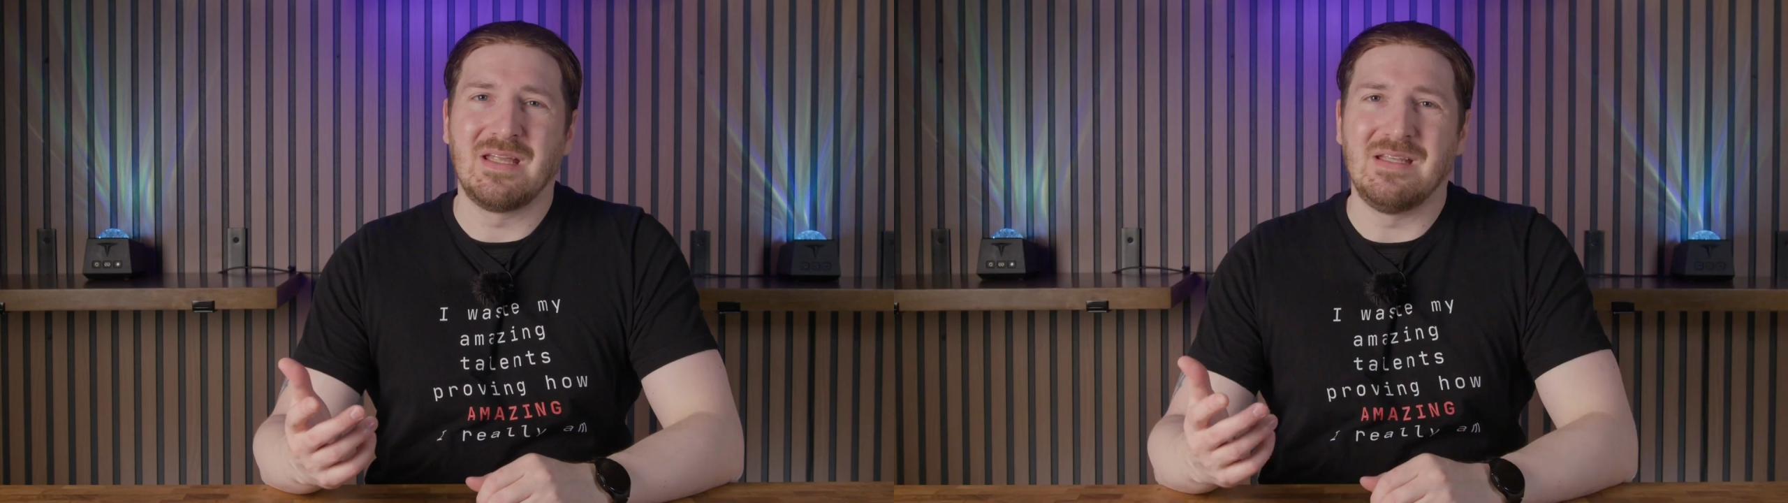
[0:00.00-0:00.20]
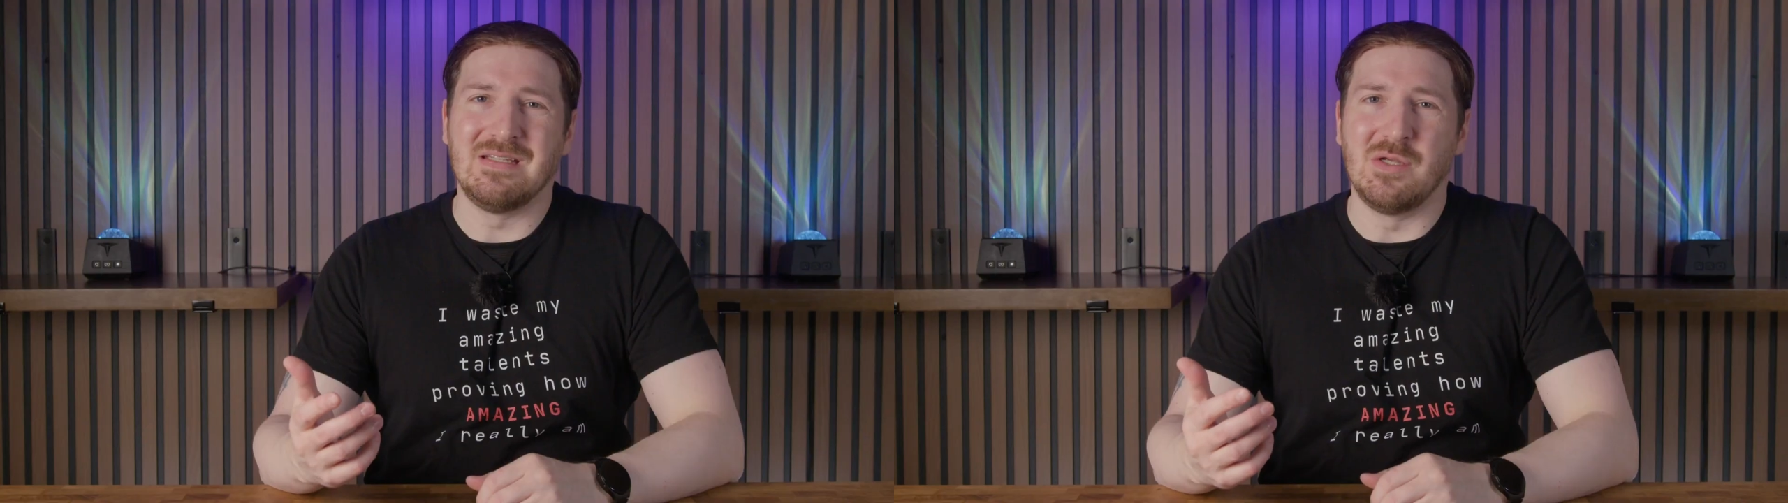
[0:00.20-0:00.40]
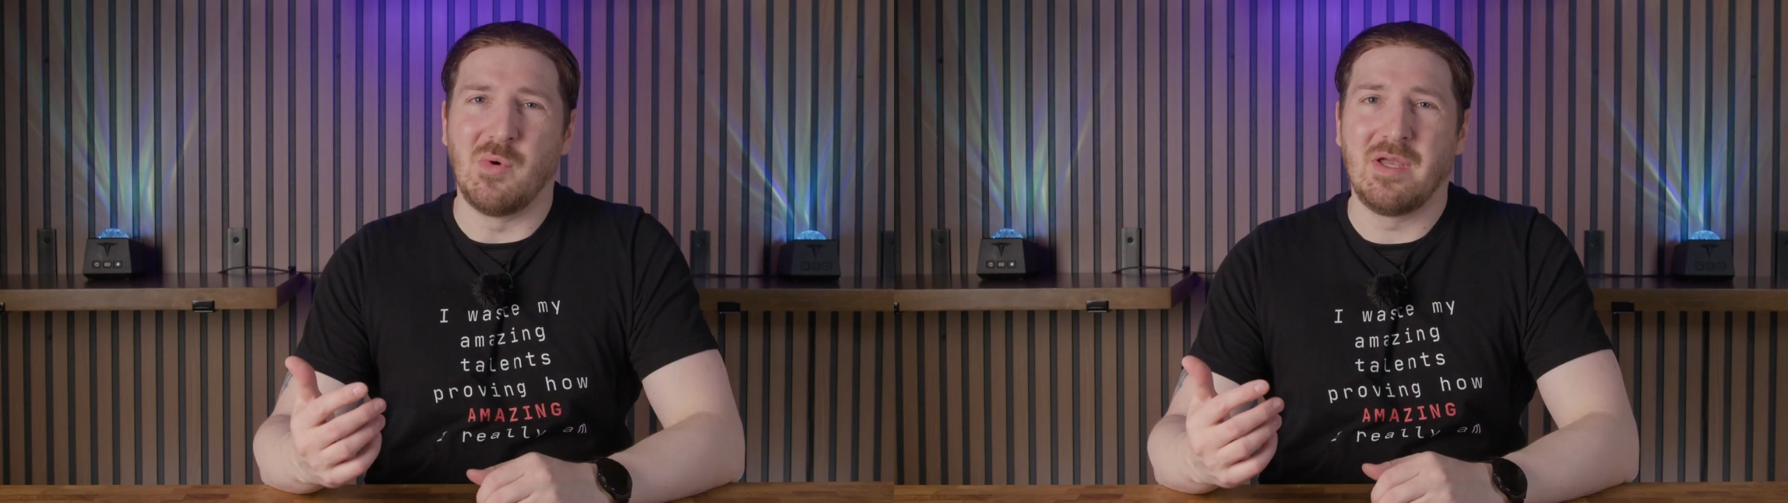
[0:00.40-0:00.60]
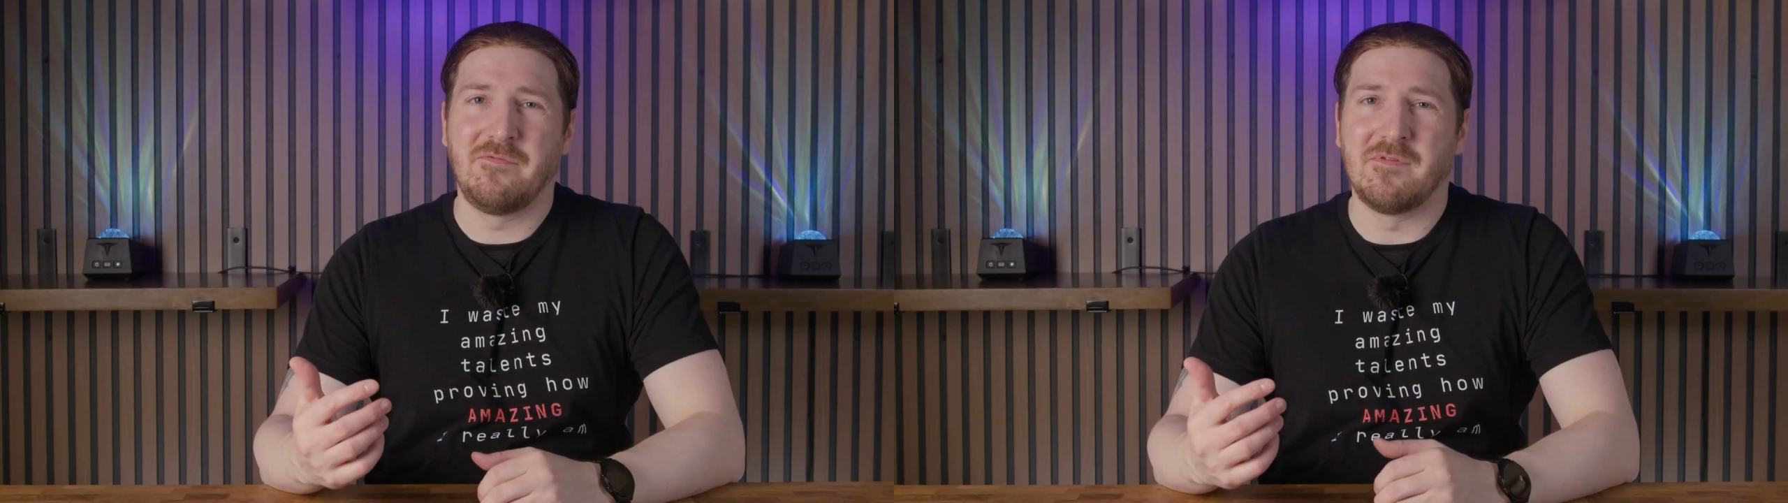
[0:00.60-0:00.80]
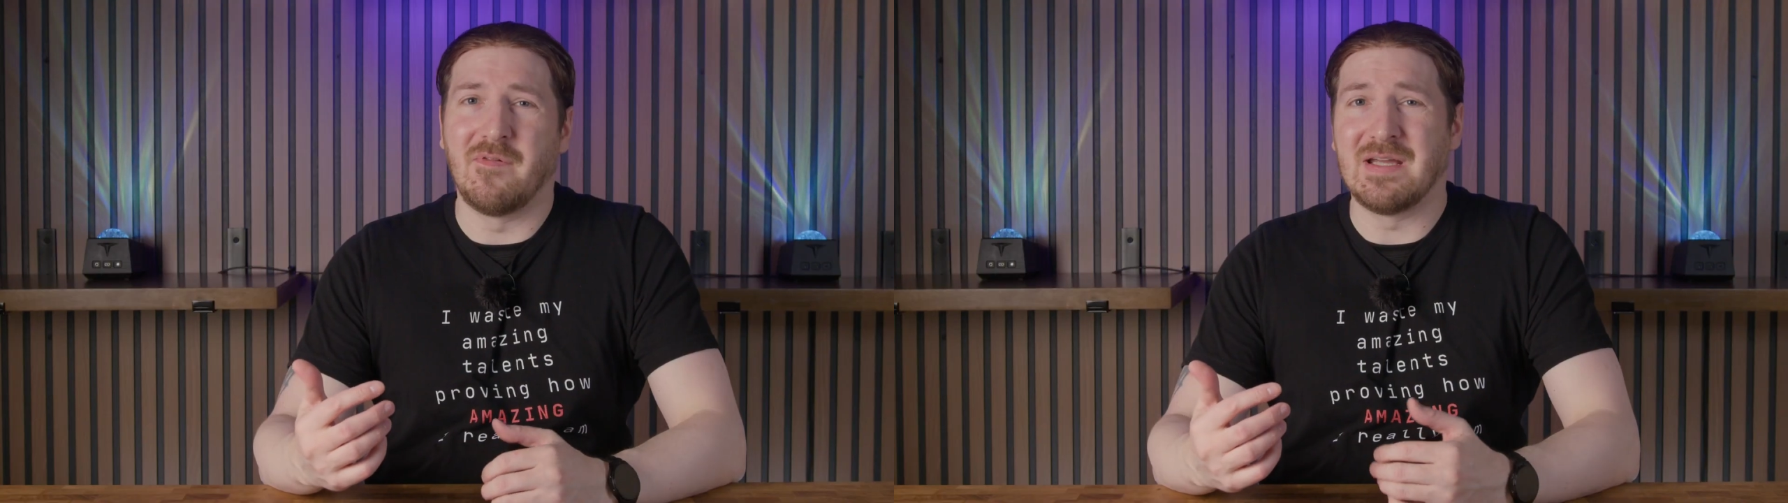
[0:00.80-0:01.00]
any
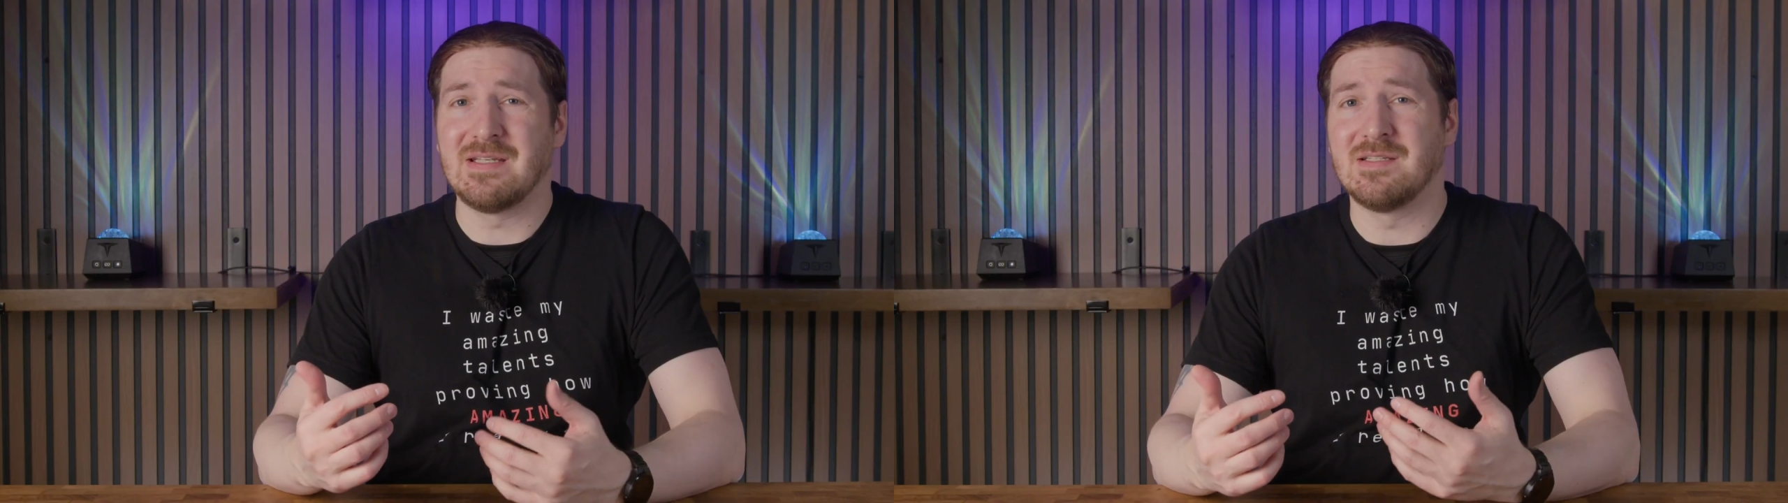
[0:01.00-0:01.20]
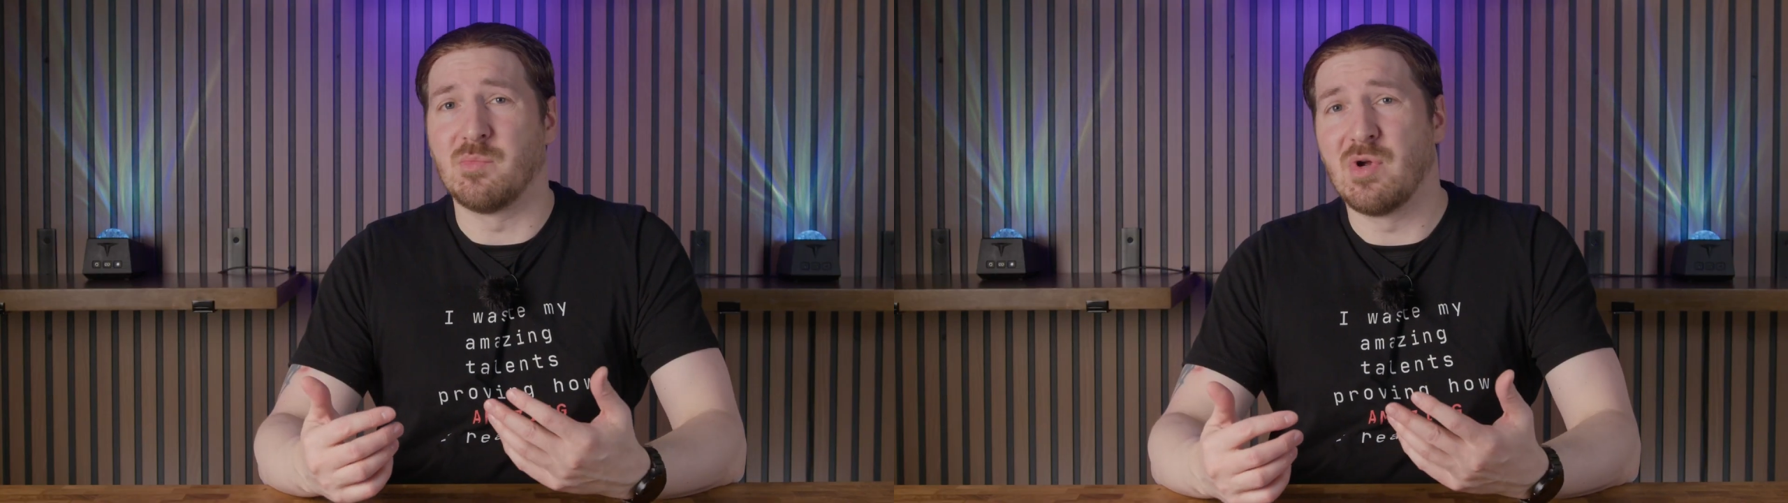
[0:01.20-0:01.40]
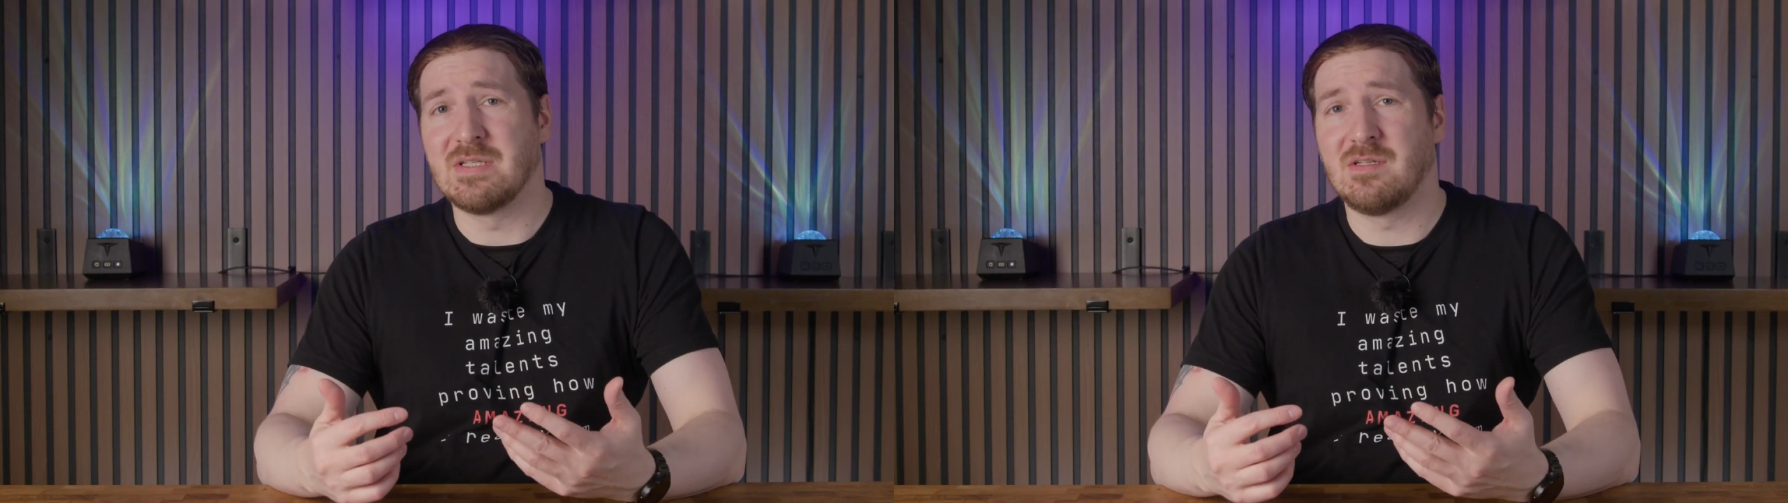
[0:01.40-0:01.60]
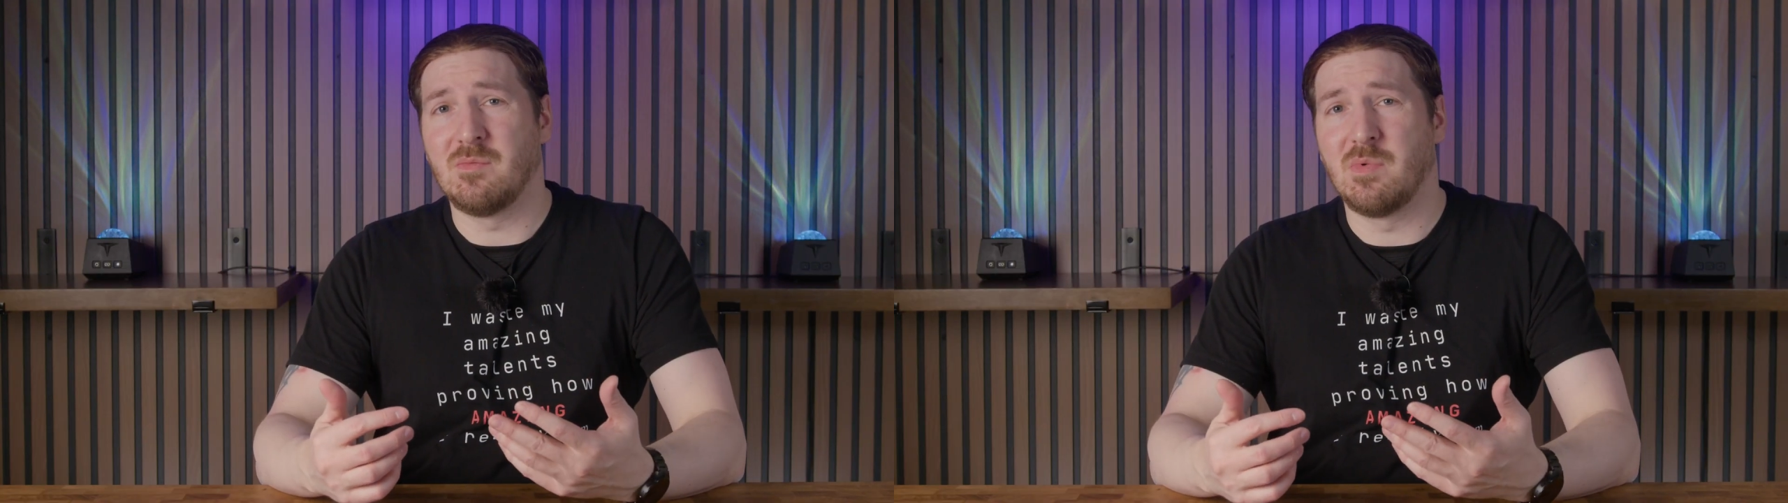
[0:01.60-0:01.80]
Z-Wave devices at present,